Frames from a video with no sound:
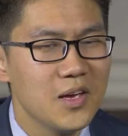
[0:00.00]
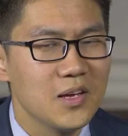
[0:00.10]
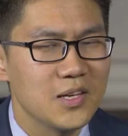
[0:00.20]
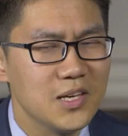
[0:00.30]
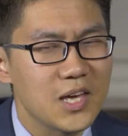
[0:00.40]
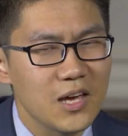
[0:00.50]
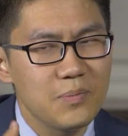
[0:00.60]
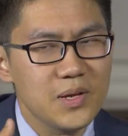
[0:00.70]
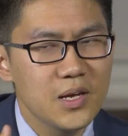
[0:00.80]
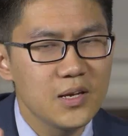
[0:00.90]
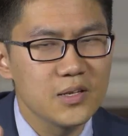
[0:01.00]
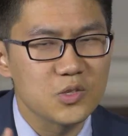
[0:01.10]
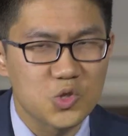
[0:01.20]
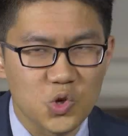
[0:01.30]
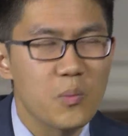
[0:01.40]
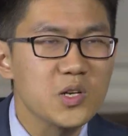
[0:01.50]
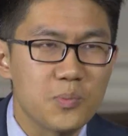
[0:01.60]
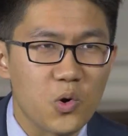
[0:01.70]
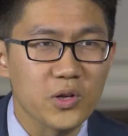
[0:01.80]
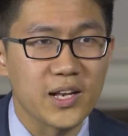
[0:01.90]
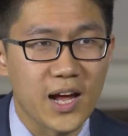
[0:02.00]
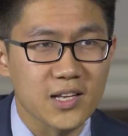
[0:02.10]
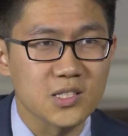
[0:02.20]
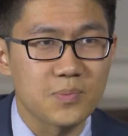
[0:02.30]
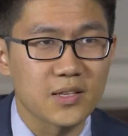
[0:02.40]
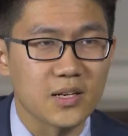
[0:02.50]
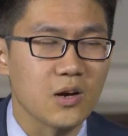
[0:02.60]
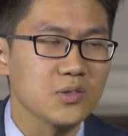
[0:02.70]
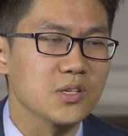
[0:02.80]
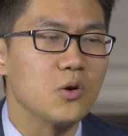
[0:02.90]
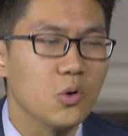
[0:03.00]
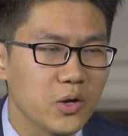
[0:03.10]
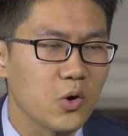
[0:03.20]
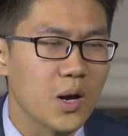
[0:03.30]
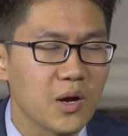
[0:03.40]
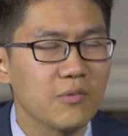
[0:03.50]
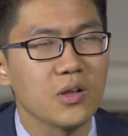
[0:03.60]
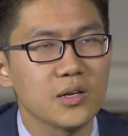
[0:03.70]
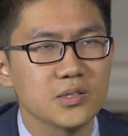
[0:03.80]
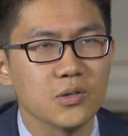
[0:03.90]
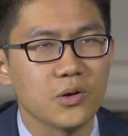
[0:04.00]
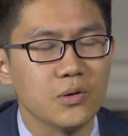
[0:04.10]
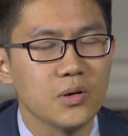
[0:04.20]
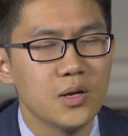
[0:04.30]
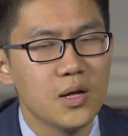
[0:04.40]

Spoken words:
He gave me so much more than I expected, and I was like, holy crap, I have a lot to learn.